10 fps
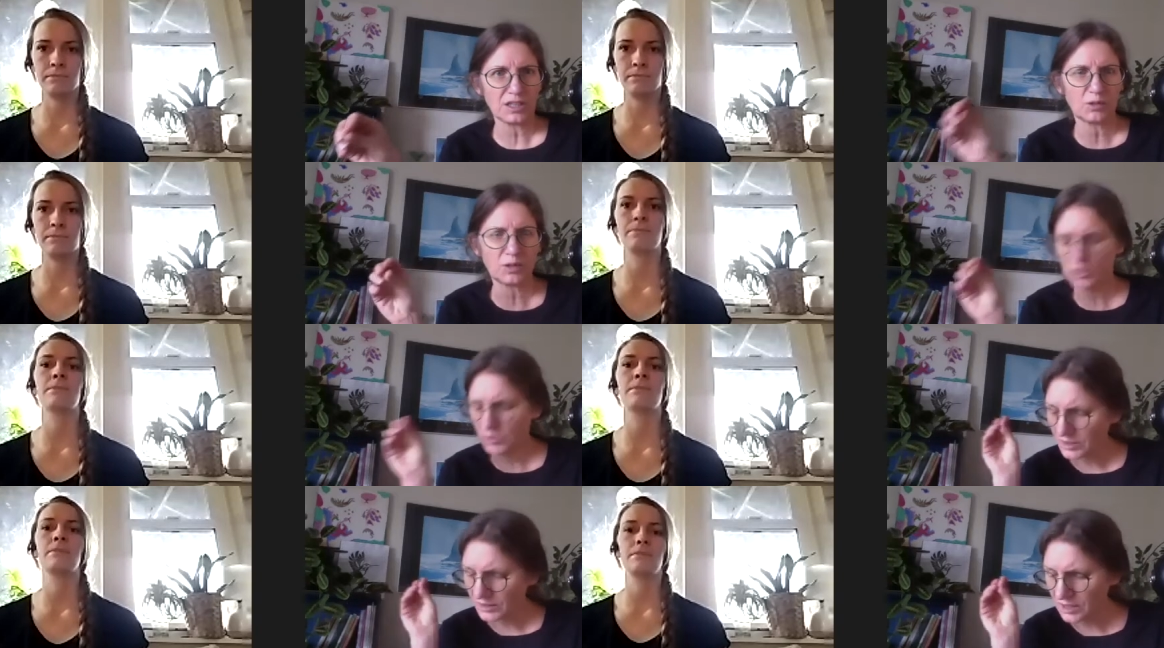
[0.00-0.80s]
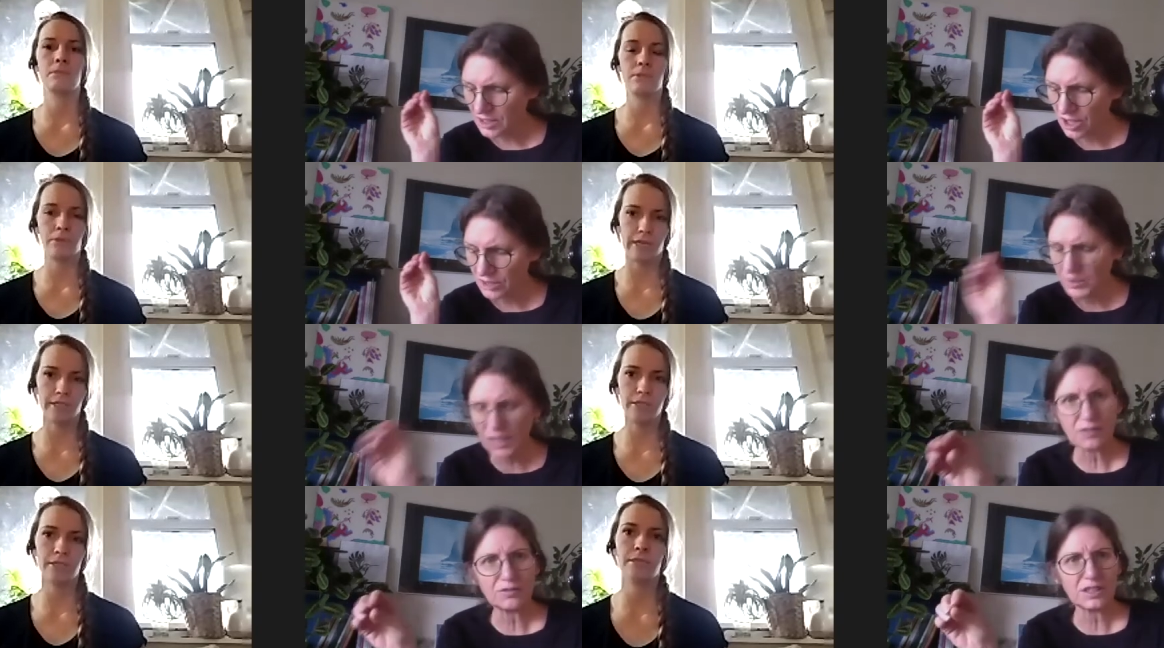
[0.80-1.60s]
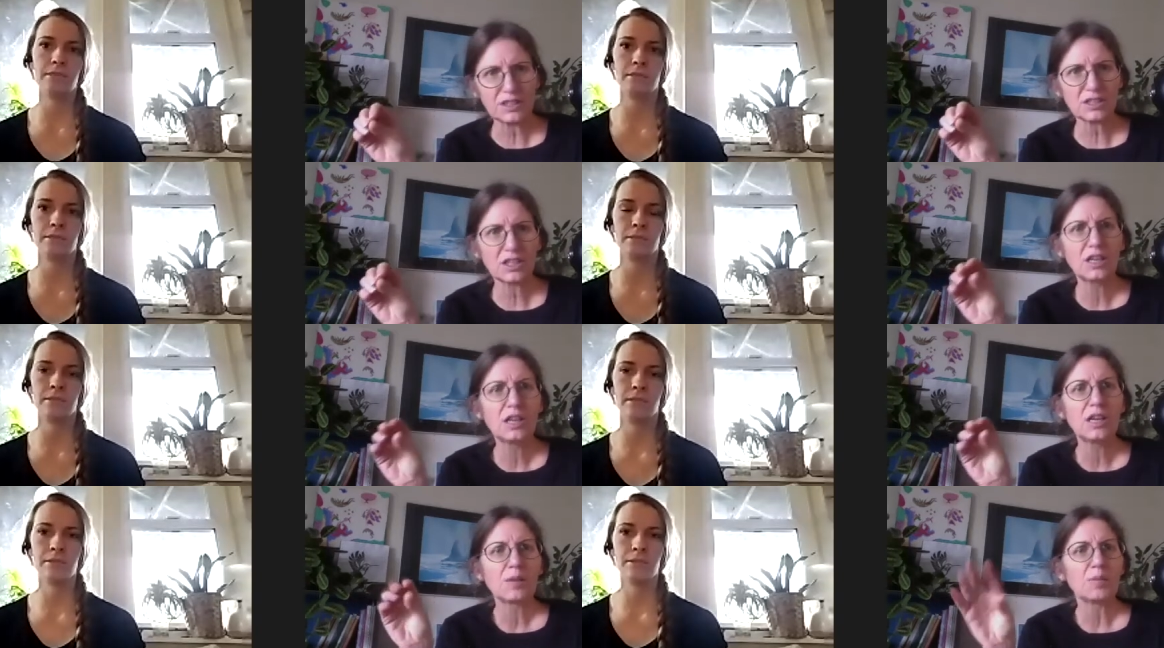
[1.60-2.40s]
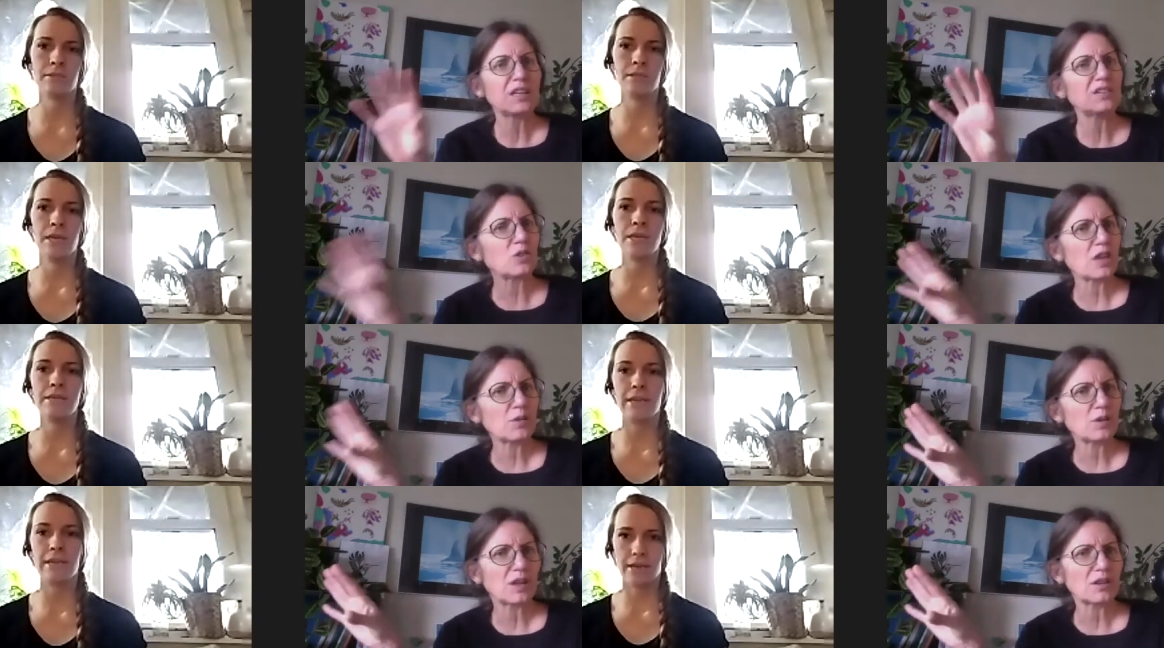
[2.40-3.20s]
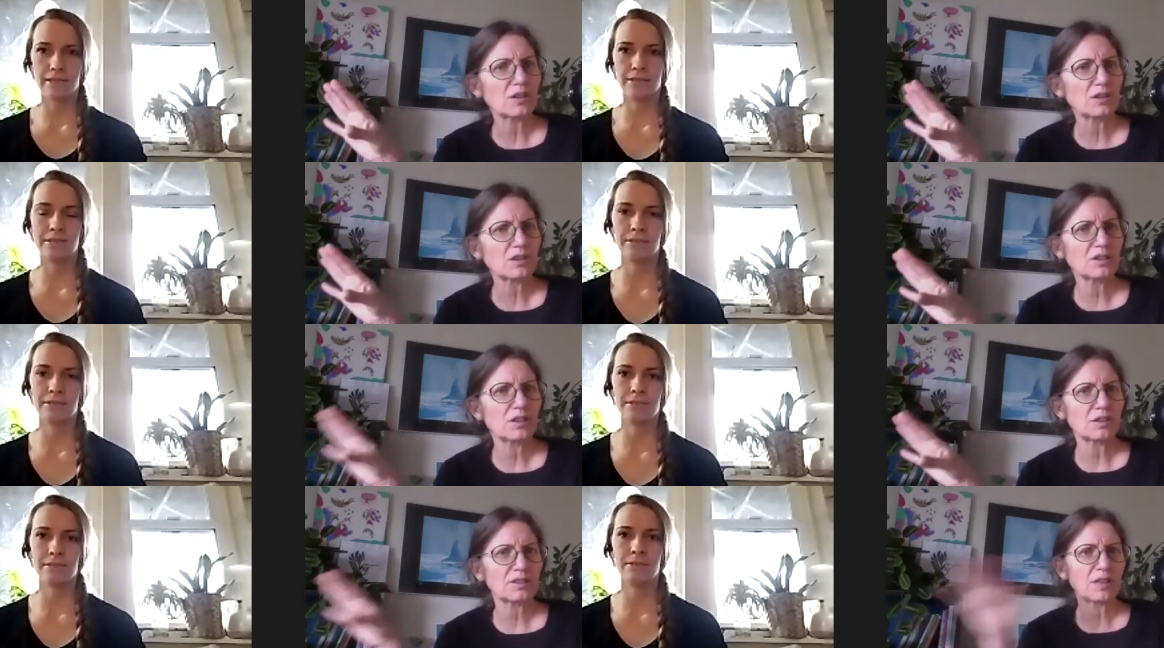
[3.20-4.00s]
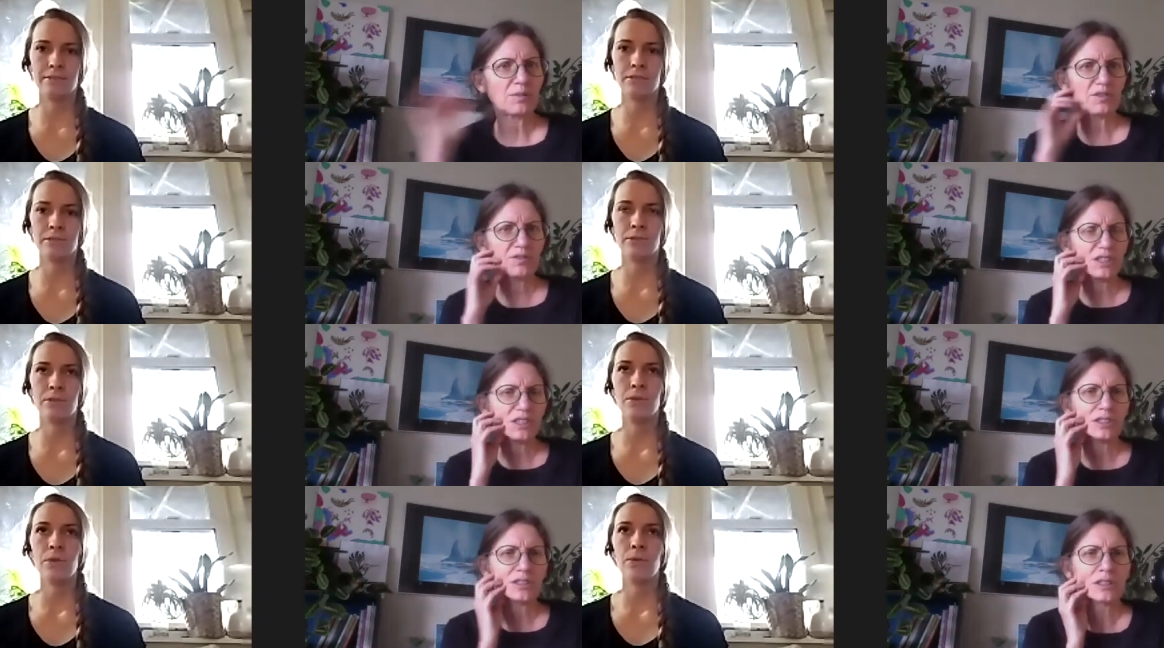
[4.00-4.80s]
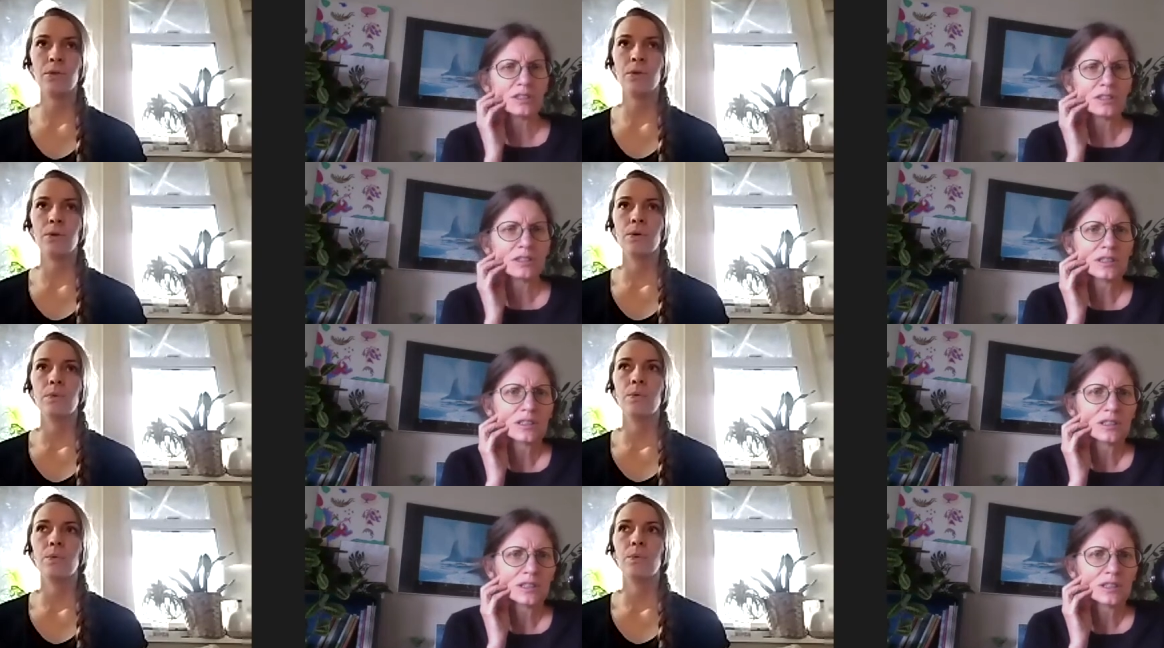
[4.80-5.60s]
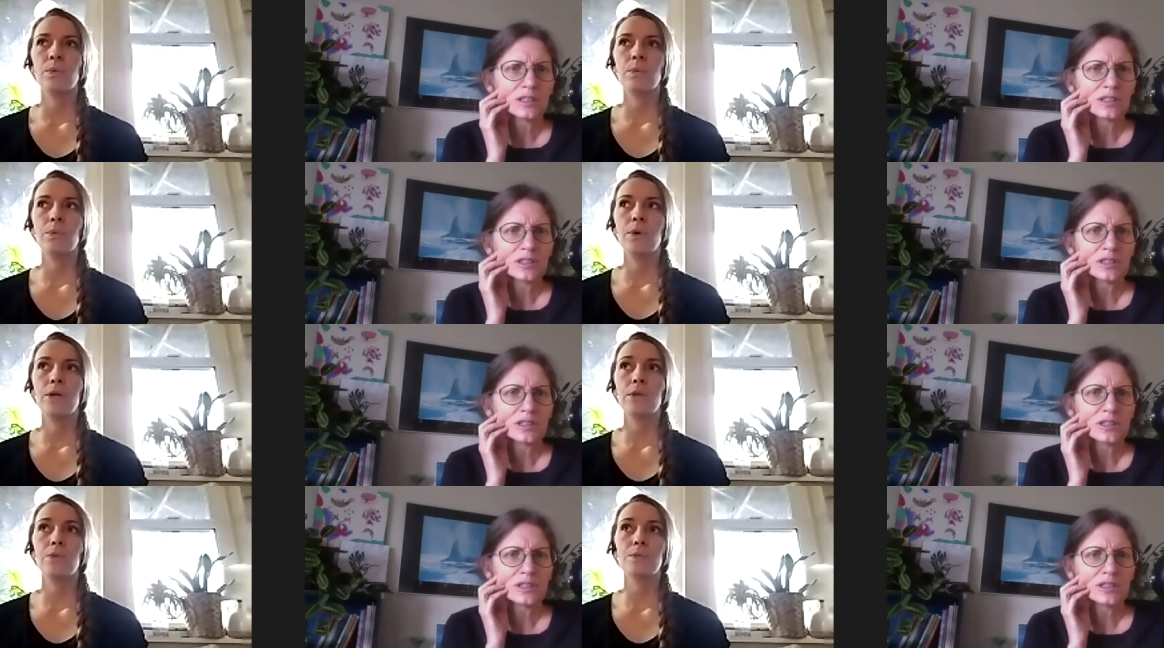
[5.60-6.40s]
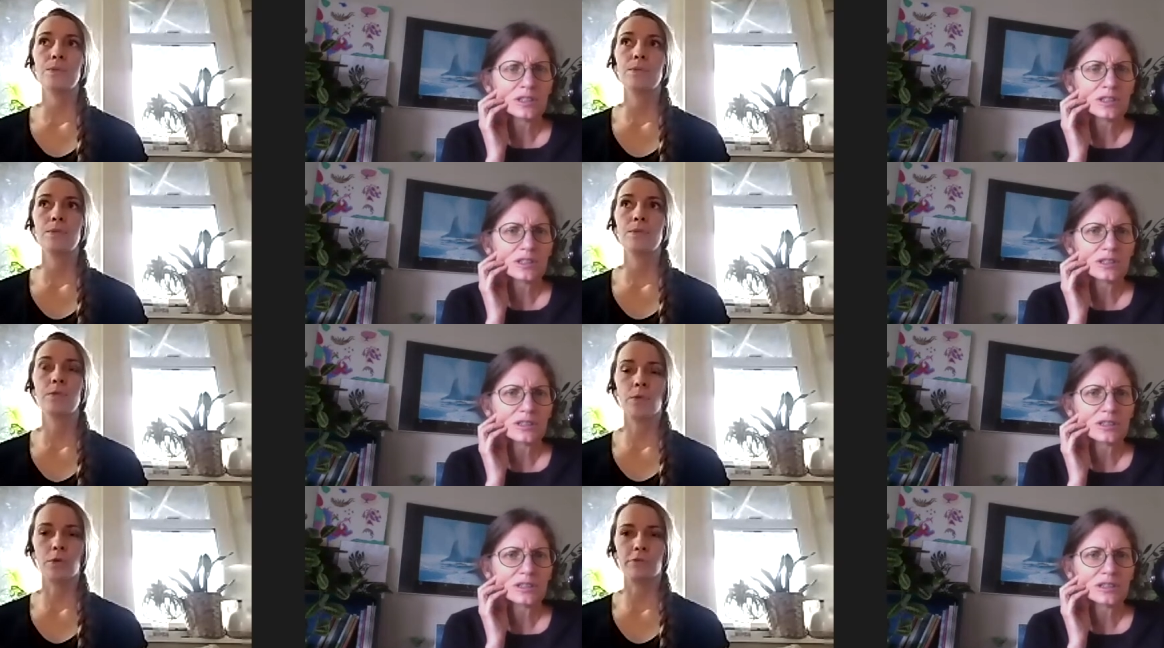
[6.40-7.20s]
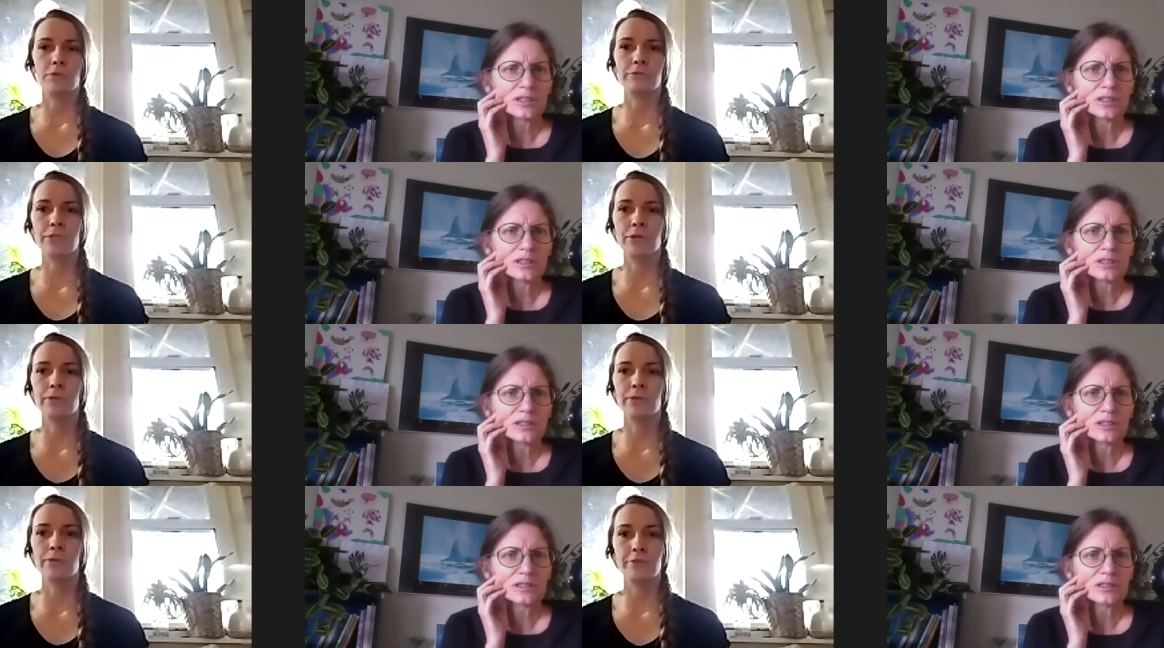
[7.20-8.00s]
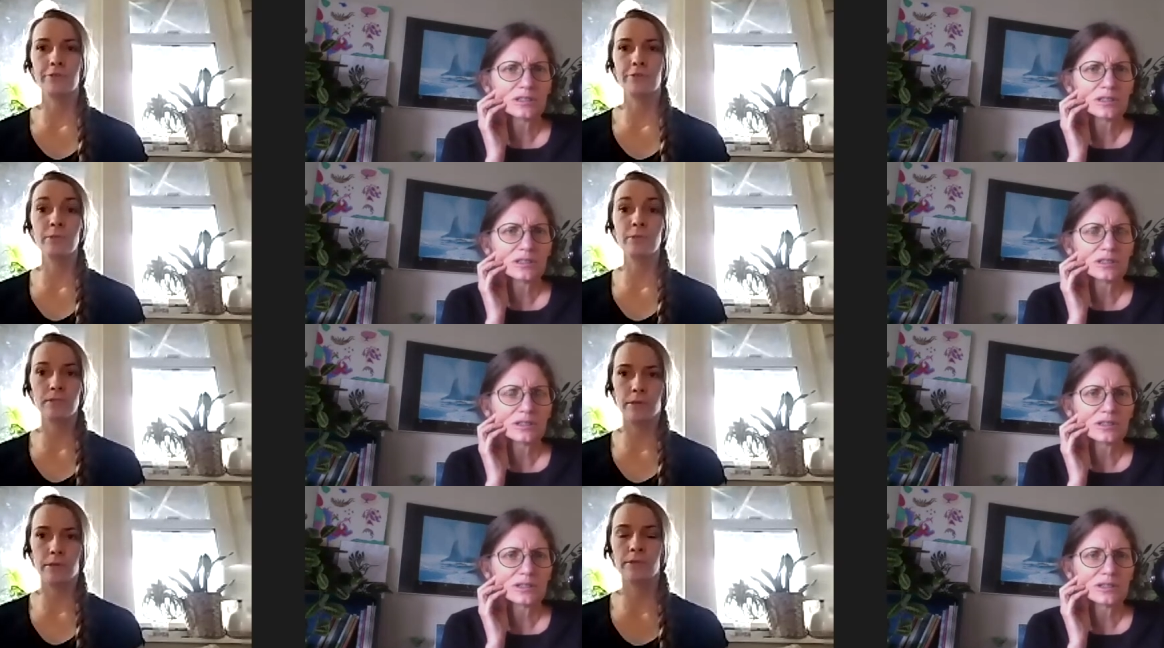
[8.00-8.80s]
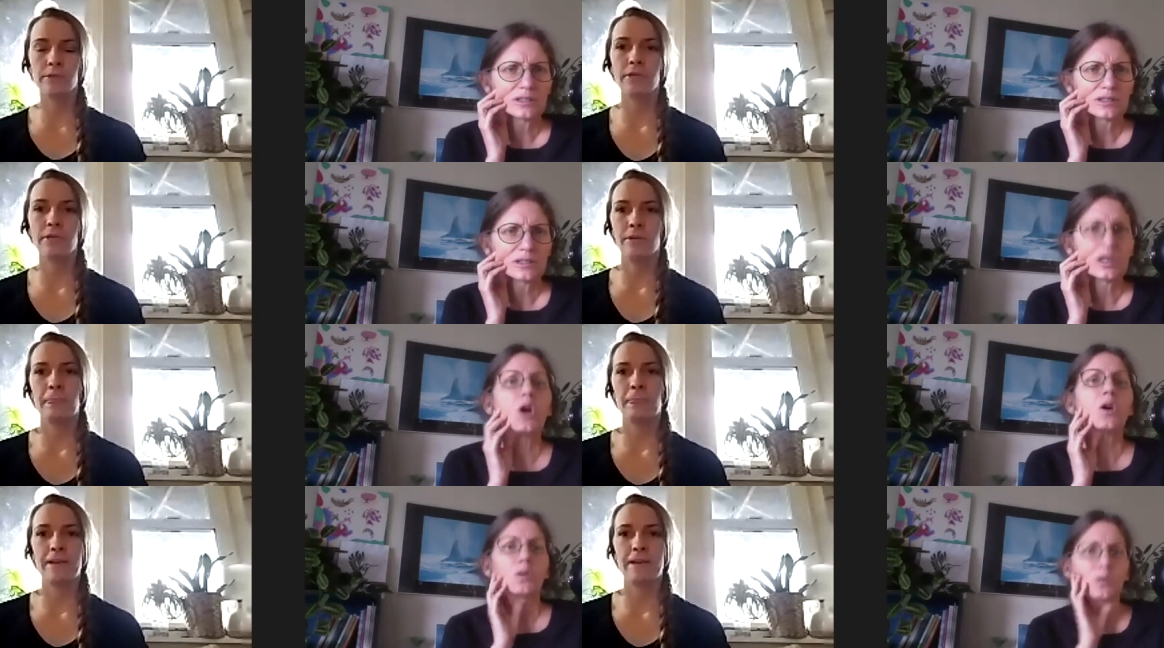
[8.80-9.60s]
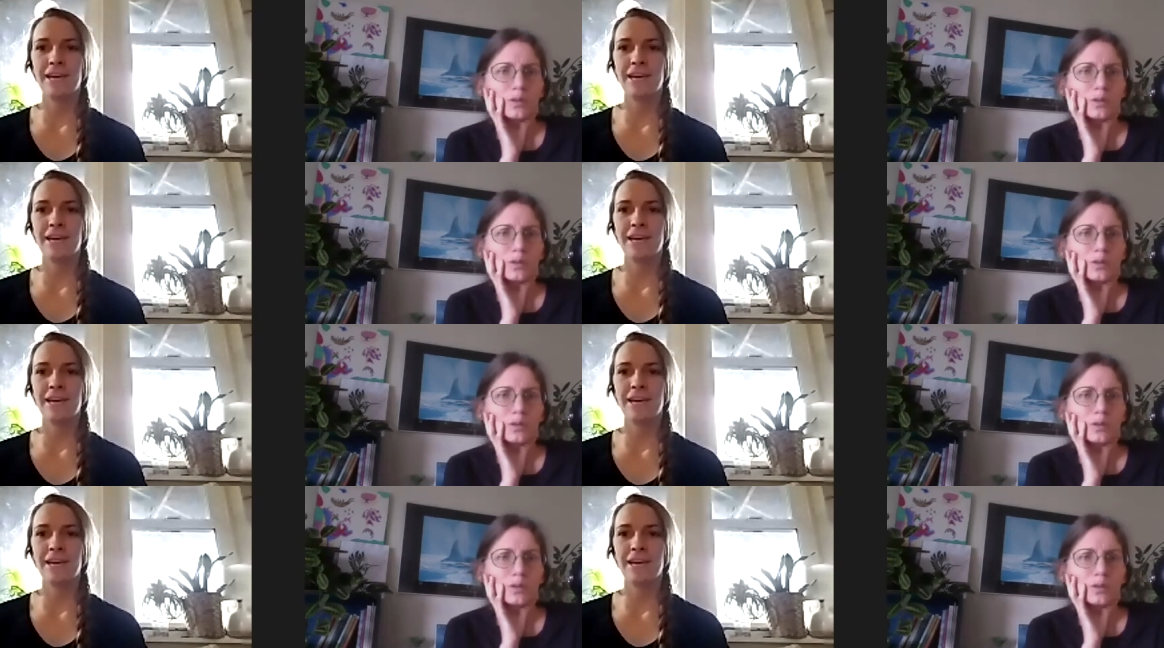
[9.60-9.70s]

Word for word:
Speaker 1: What what is he called? Right. Betta fish? But he's okay with other uh, types of fish?
Speaker 2: Well, sort of. So so Philip is alone. Um, oh. I have